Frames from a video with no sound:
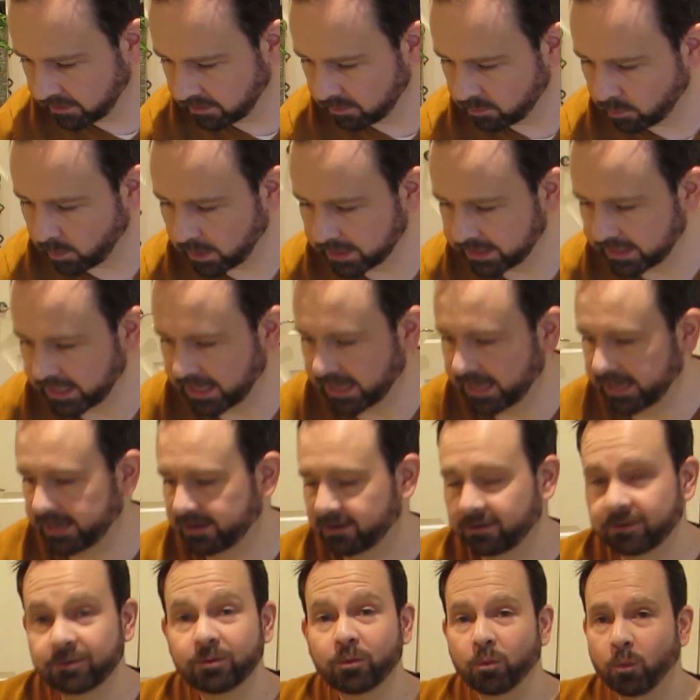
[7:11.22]
One day
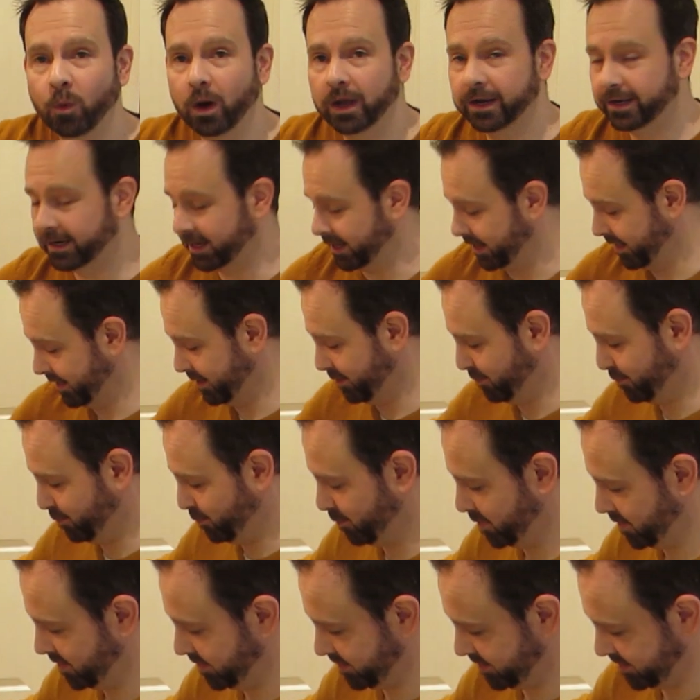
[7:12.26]
it'll
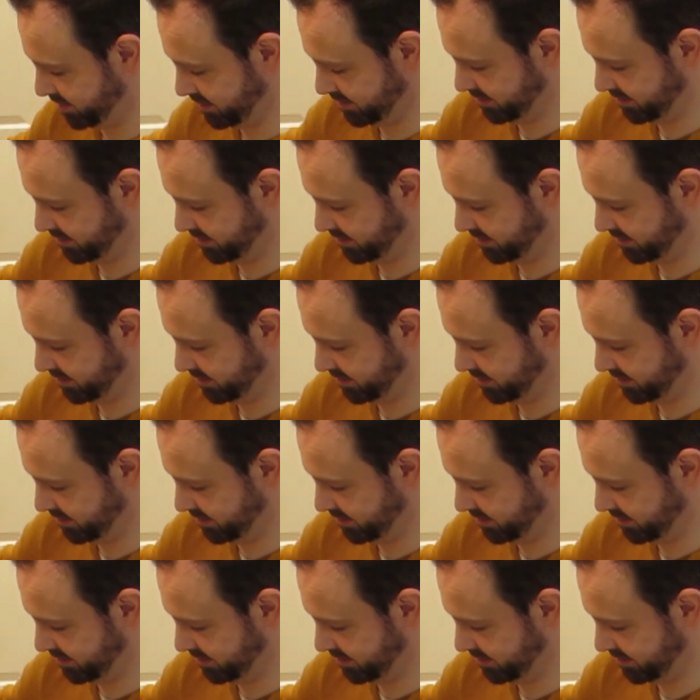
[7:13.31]
work.